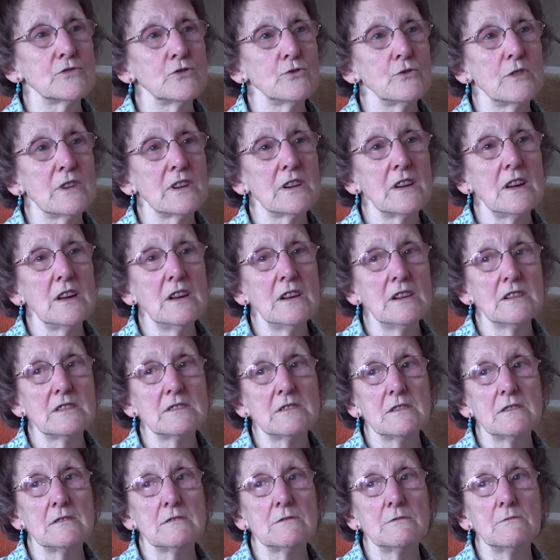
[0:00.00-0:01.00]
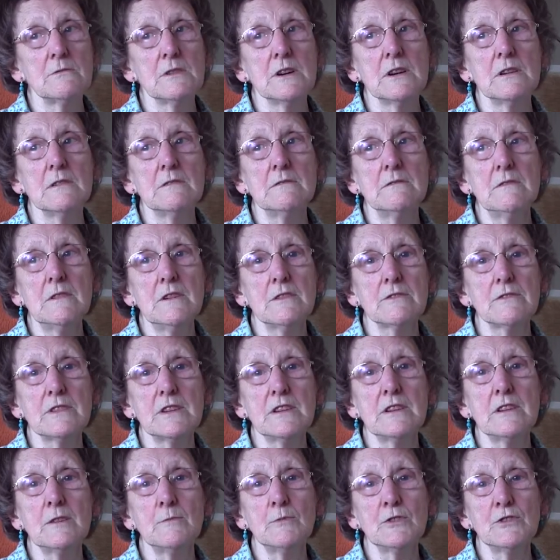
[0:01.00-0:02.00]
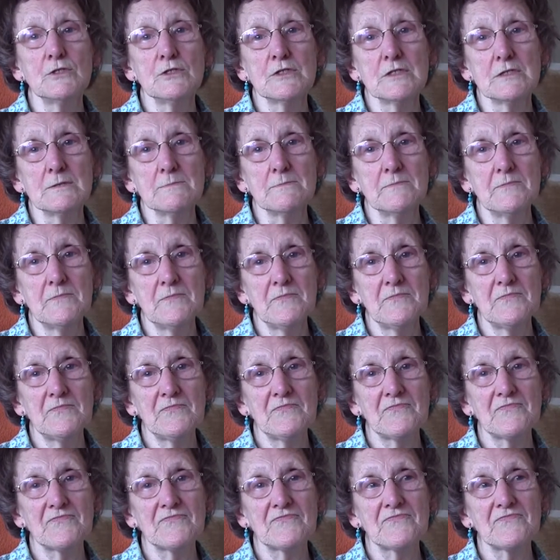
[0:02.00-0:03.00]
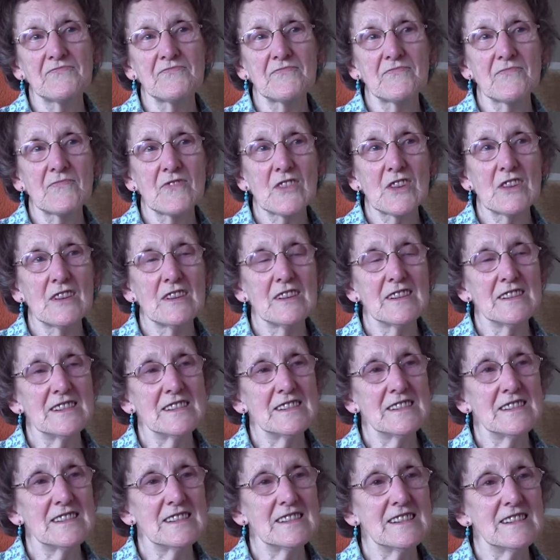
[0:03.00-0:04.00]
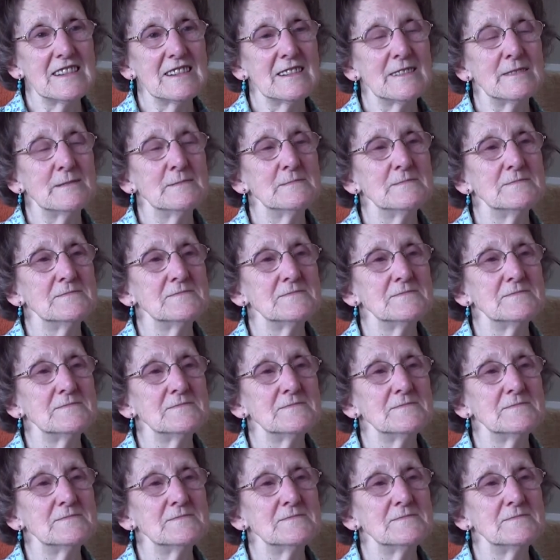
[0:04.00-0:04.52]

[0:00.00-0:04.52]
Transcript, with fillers: So again, I said, oh, well, I'll think about it. And uh,